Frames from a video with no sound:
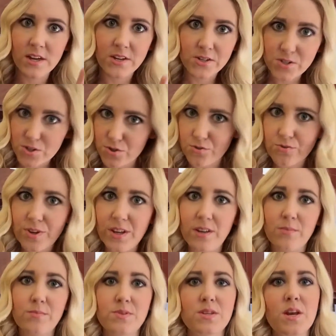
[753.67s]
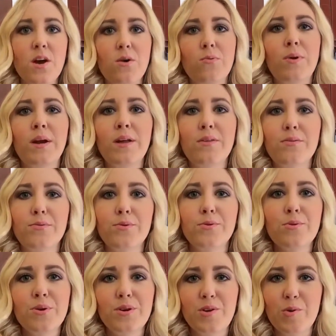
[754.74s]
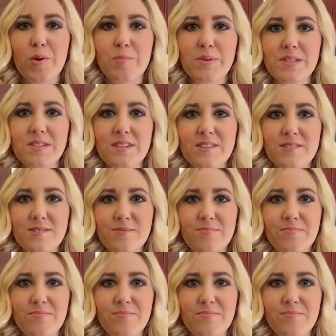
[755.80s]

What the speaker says: streams running through your business.